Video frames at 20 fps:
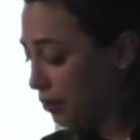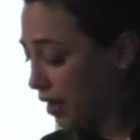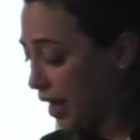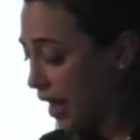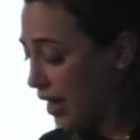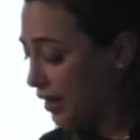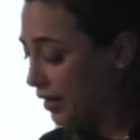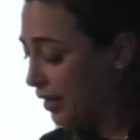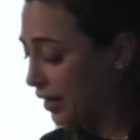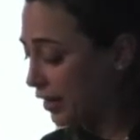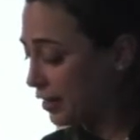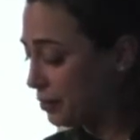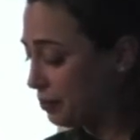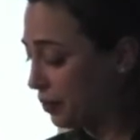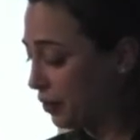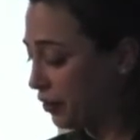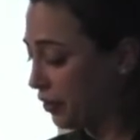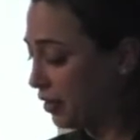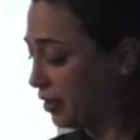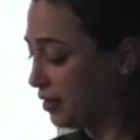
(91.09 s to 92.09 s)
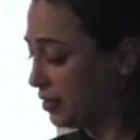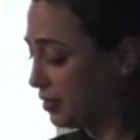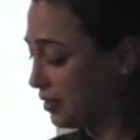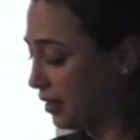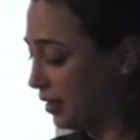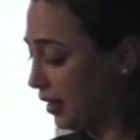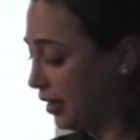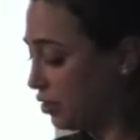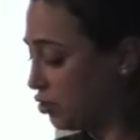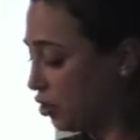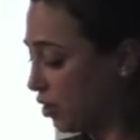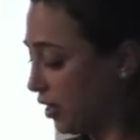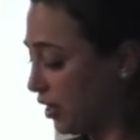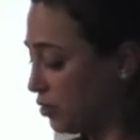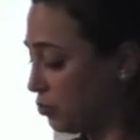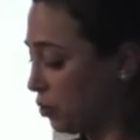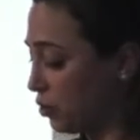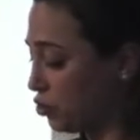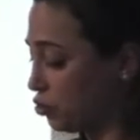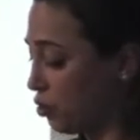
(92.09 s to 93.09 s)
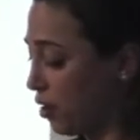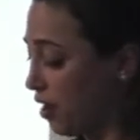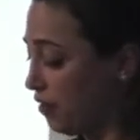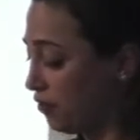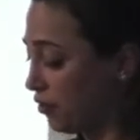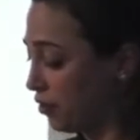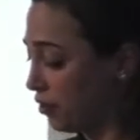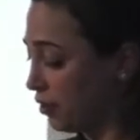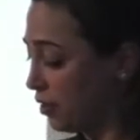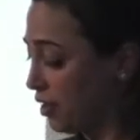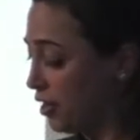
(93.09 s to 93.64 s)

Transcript: any experience in electronics whatsoever.